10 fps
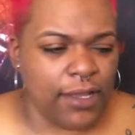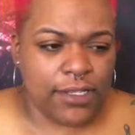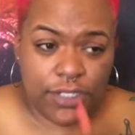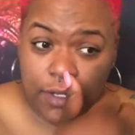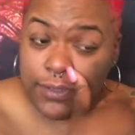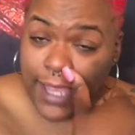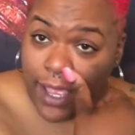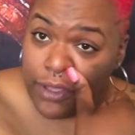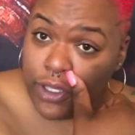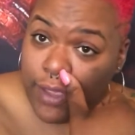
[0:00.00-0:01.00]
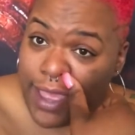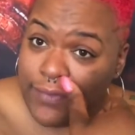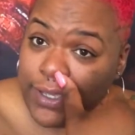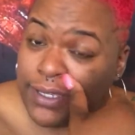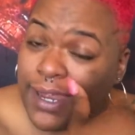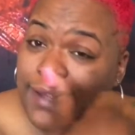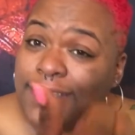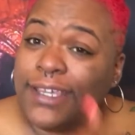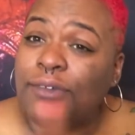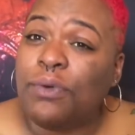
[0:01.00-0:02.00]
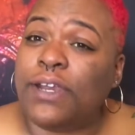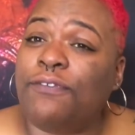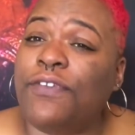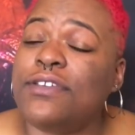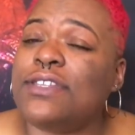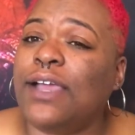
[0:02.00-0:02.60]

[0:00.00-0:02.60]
So now you'll have a good idea of what it feels